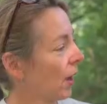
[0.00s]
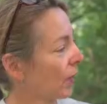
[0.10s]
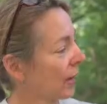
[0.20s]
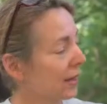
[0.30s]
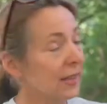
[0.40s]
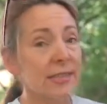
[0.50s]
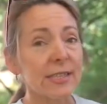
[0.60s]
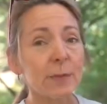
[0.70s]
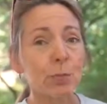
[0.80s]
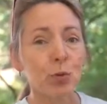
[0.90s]
Alright, this is
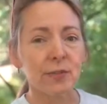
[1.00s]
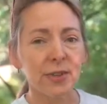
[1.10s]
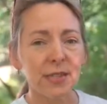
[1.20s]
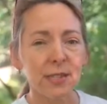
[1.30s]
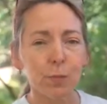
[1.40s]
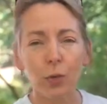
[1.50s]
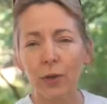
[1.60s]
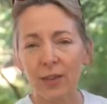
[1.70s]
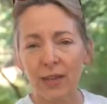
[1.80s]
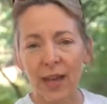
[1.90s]
privet.
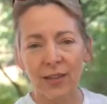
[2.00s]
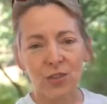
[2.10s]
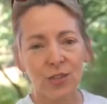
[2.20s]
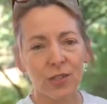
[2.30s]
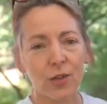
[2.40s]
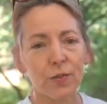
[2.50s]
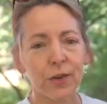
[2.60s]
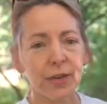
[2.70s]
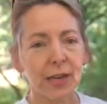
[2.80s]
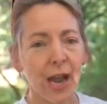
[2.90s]
Privet hedges are
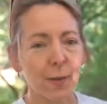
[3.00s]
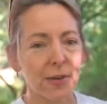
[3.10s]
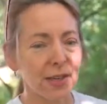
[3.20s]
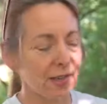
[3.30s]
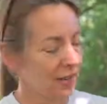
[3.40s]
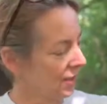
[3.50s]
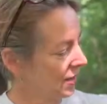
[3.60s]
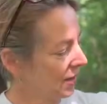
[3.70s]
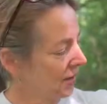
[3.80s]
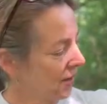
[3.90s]
very common in
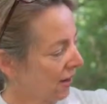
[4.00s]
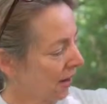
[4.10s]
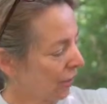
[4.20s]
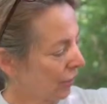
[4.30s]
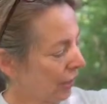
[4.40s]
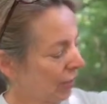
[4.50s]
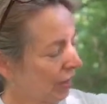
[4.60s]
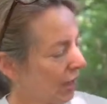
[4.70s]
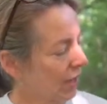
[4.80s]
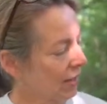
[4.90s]
our area.